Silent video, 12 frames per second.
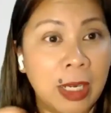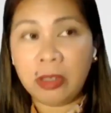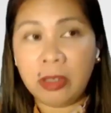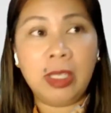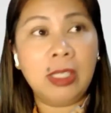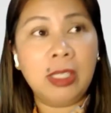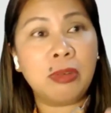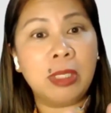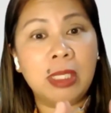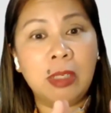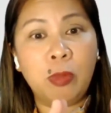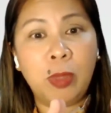are
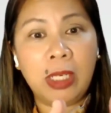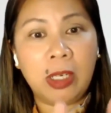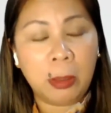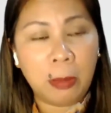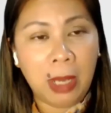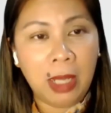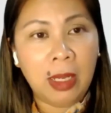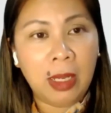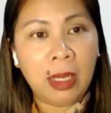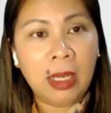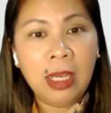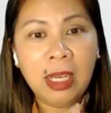interested with
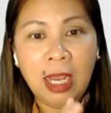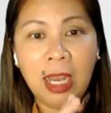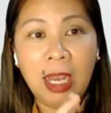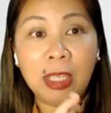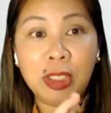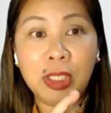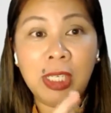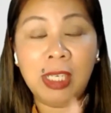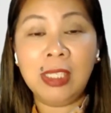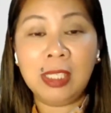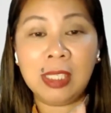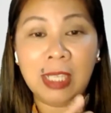Carmela, she
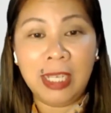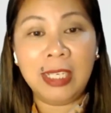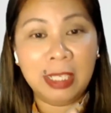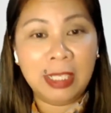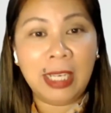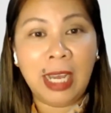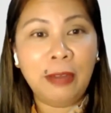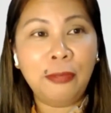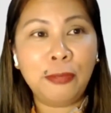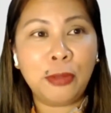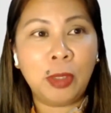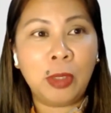is kind
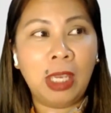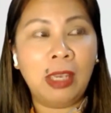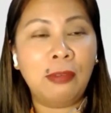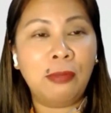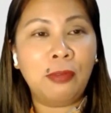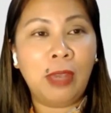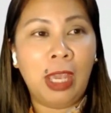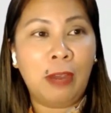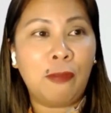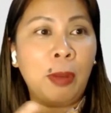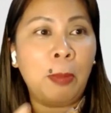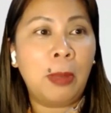enough to give
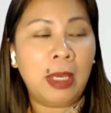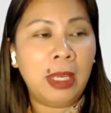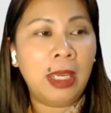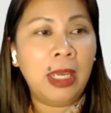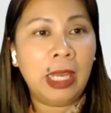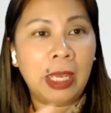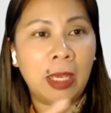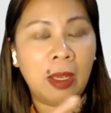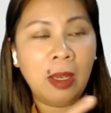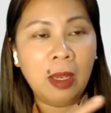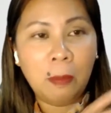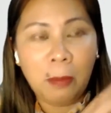everybody, like
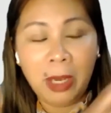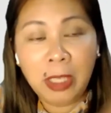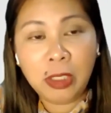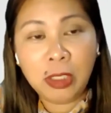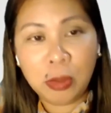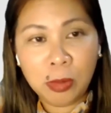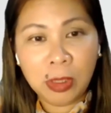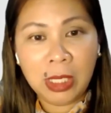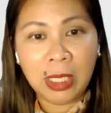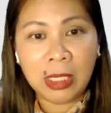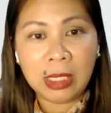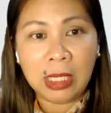my
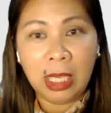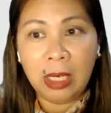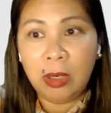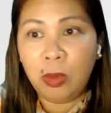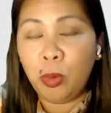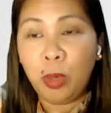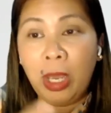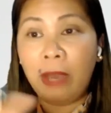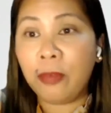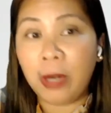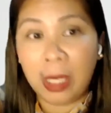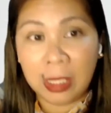students and
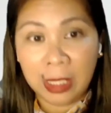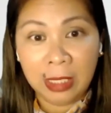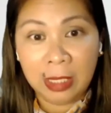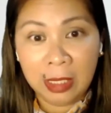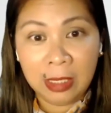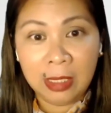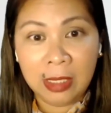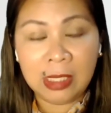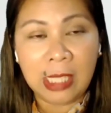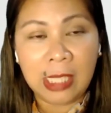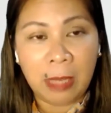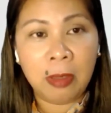whoever attended this
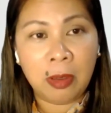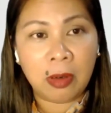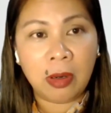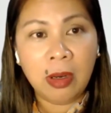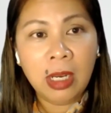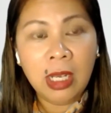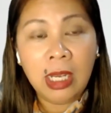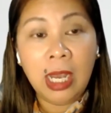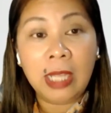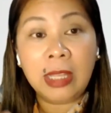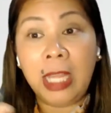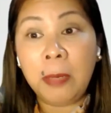seminar, a
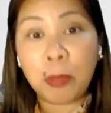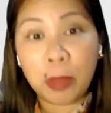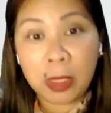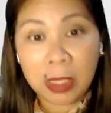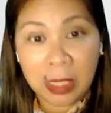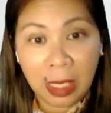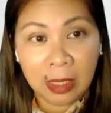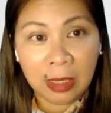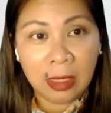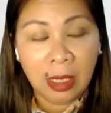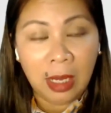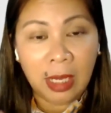10%
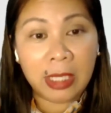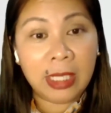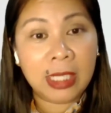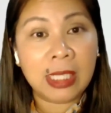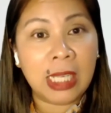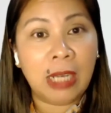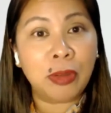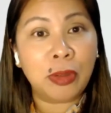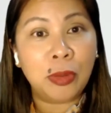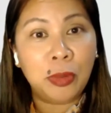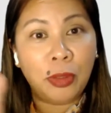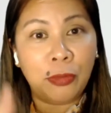discount
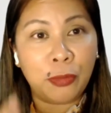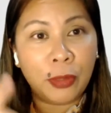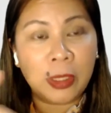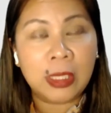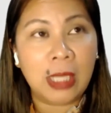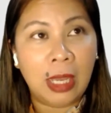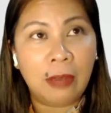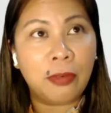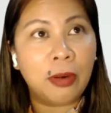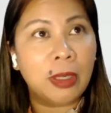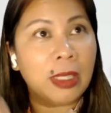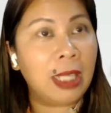to the first
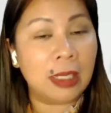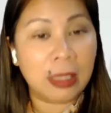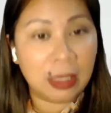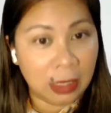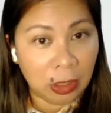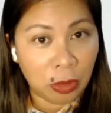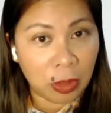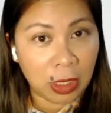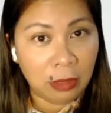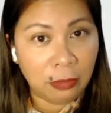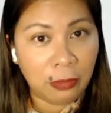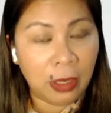ever taxes that you're
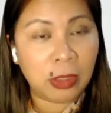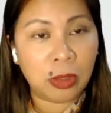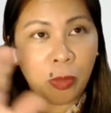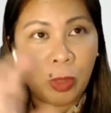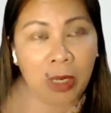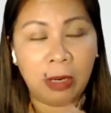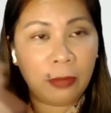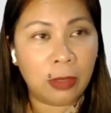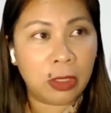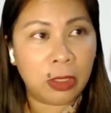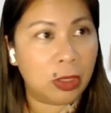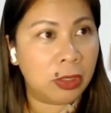gonna file. So
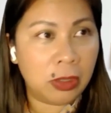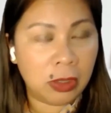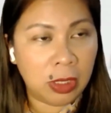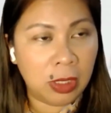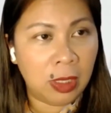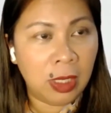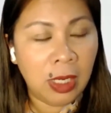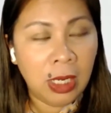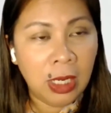whatever charges she